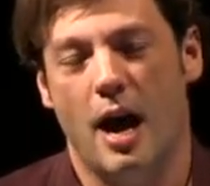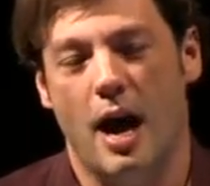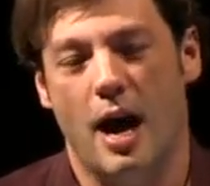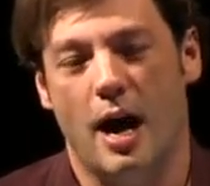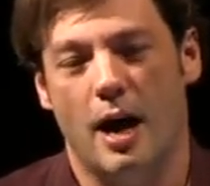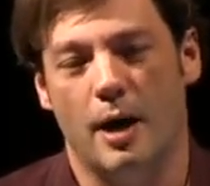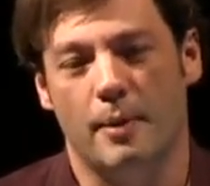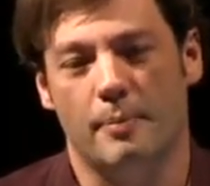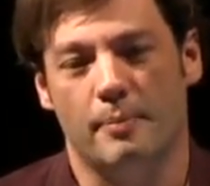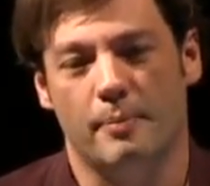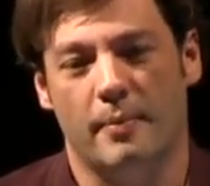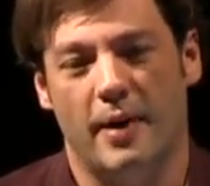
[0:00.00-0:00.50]

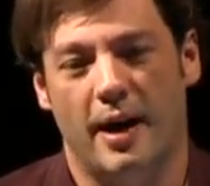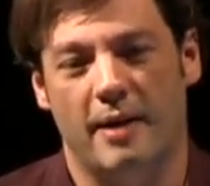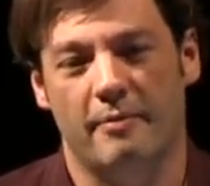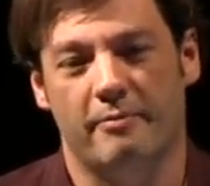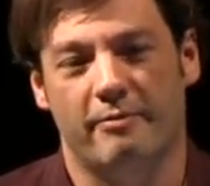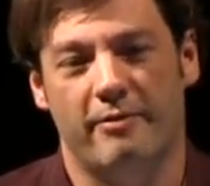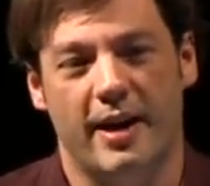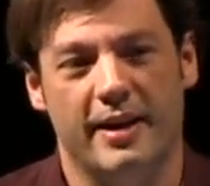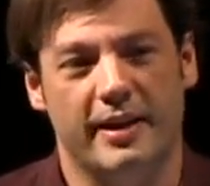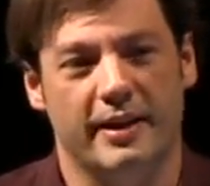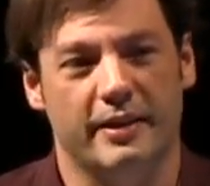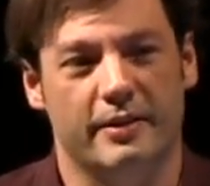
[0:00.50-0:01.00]
um,
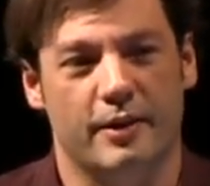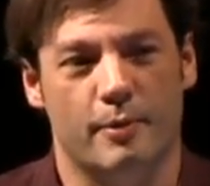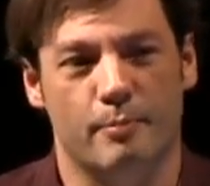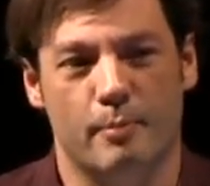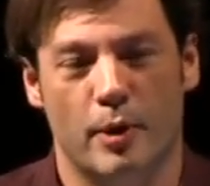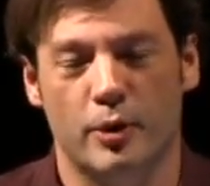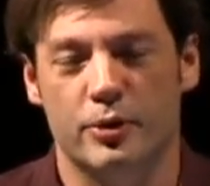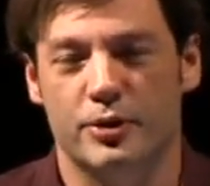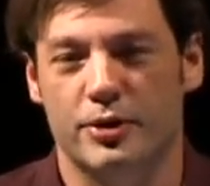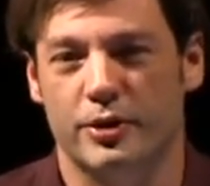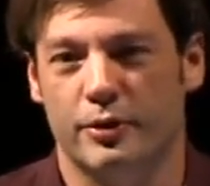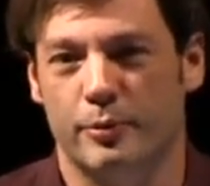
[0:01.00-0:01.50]
I'm finding that
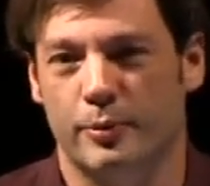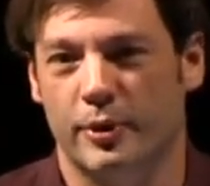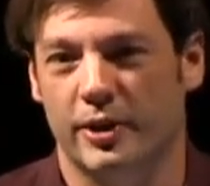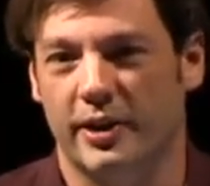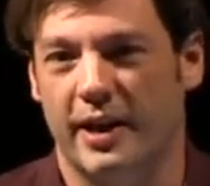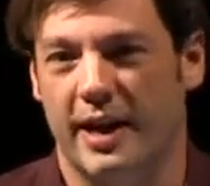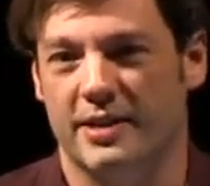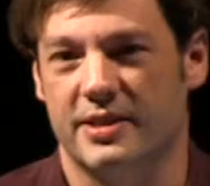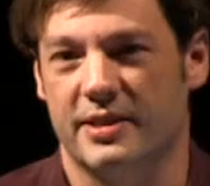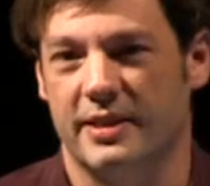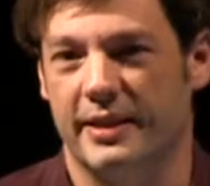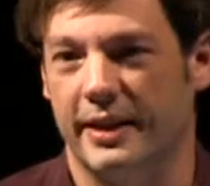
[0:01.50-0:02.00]
most of the
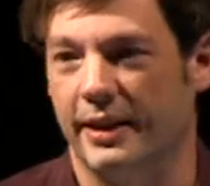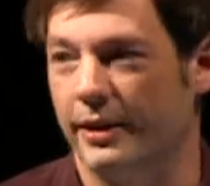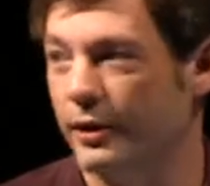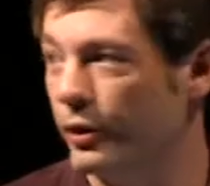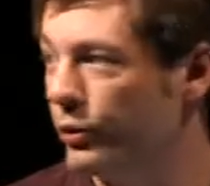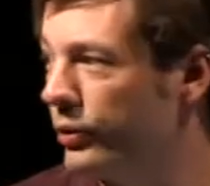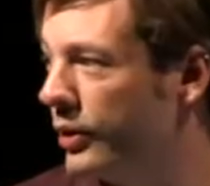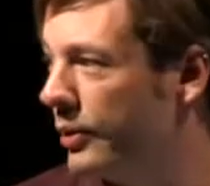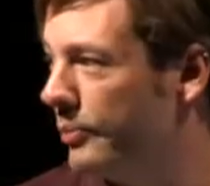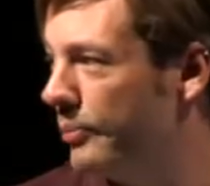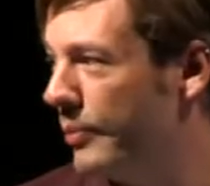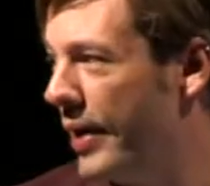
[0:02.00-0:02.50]
book has to get
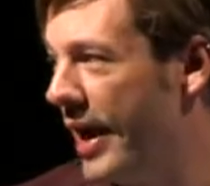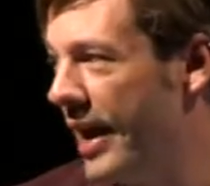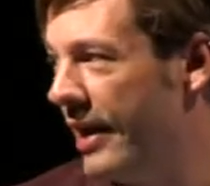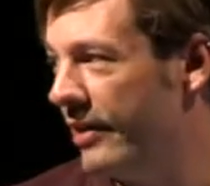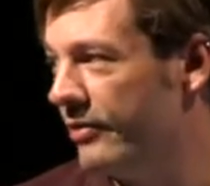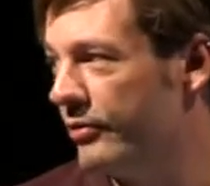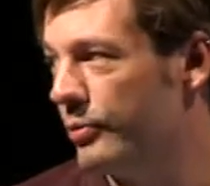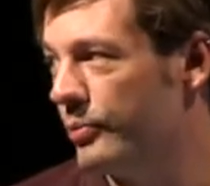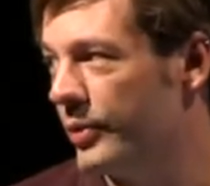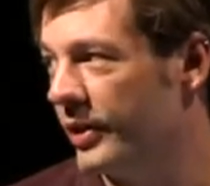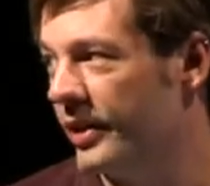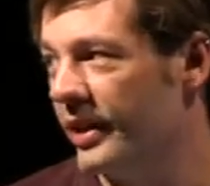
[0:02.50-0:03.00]
new and
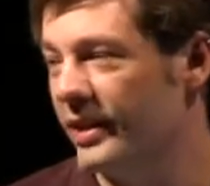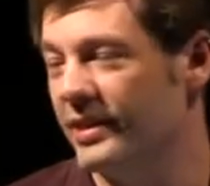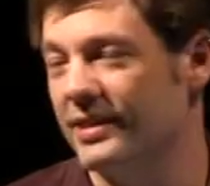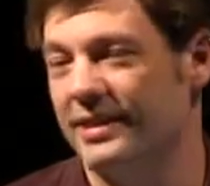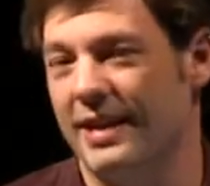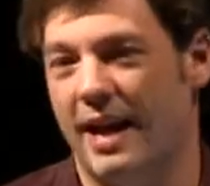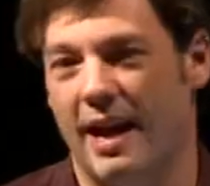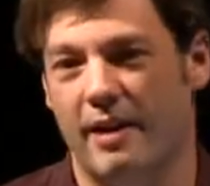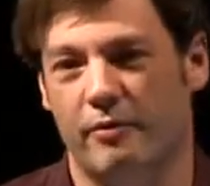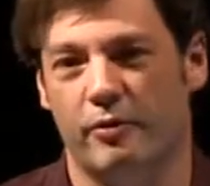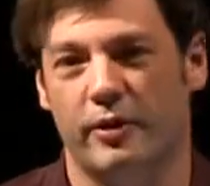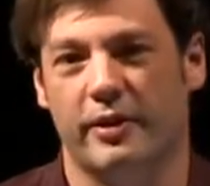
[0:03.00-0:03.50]
paved
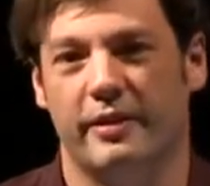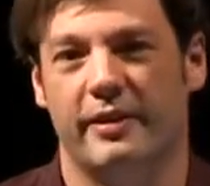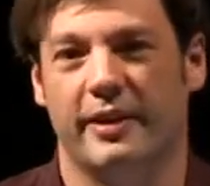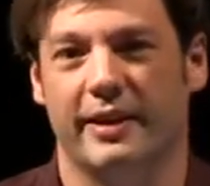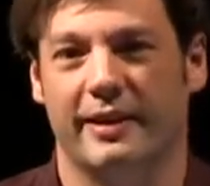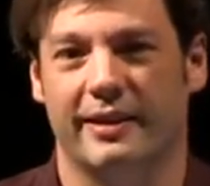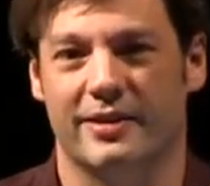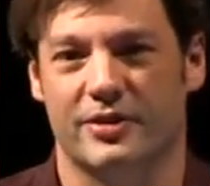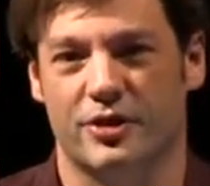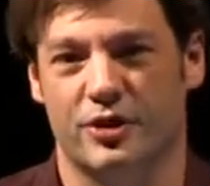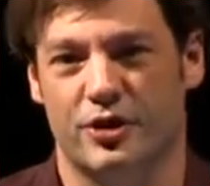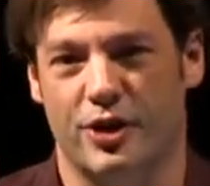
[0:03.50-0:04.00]
because
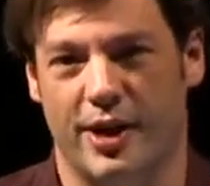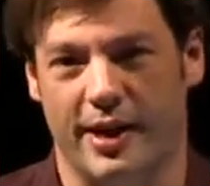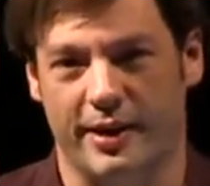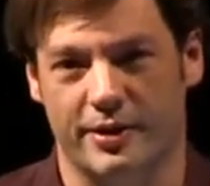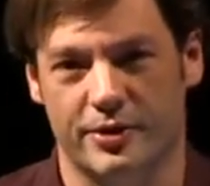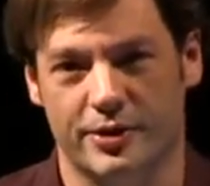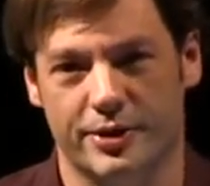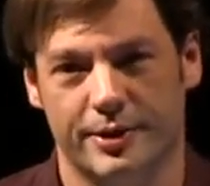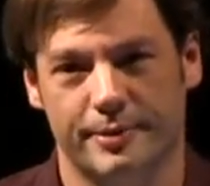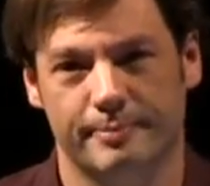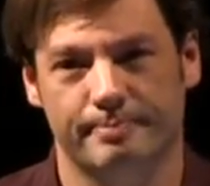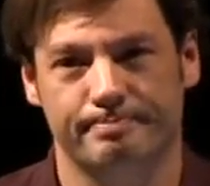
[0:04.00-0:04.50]
everything has
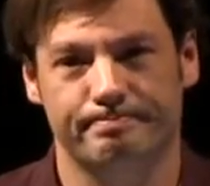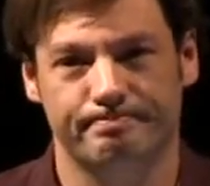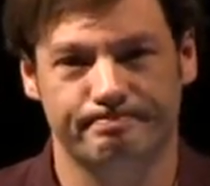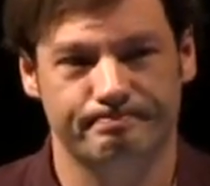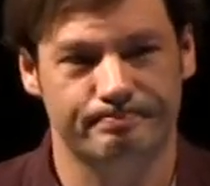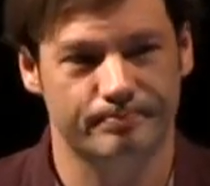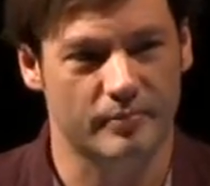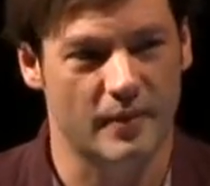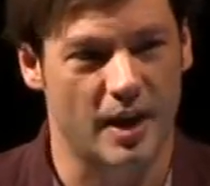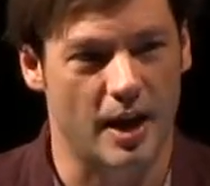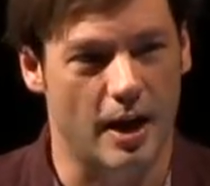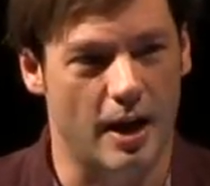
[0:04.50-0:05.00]
changed.
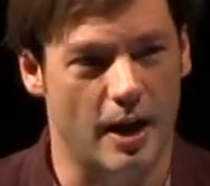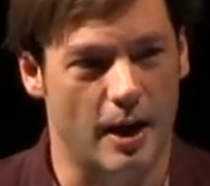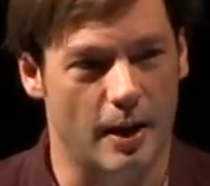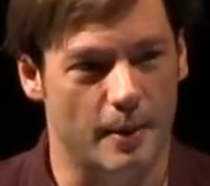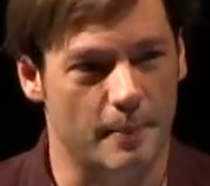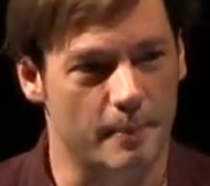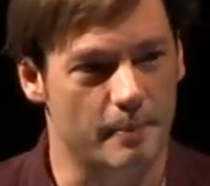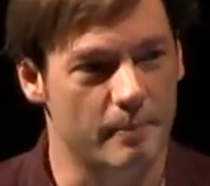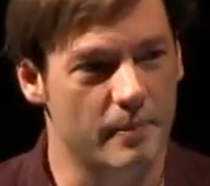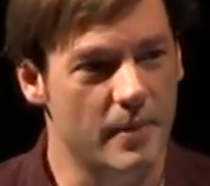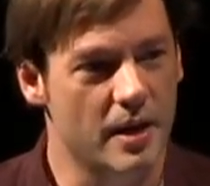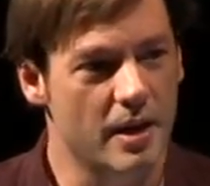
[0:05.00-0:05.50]

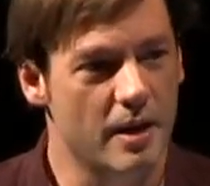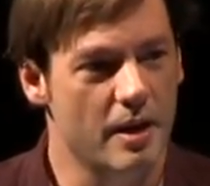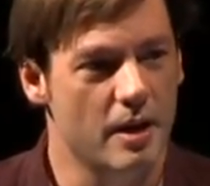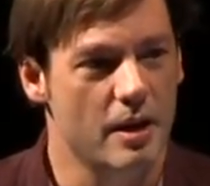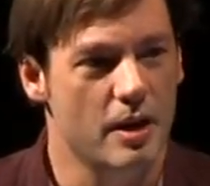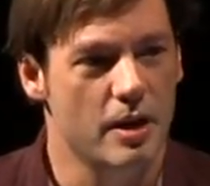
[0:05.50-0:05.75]
Um,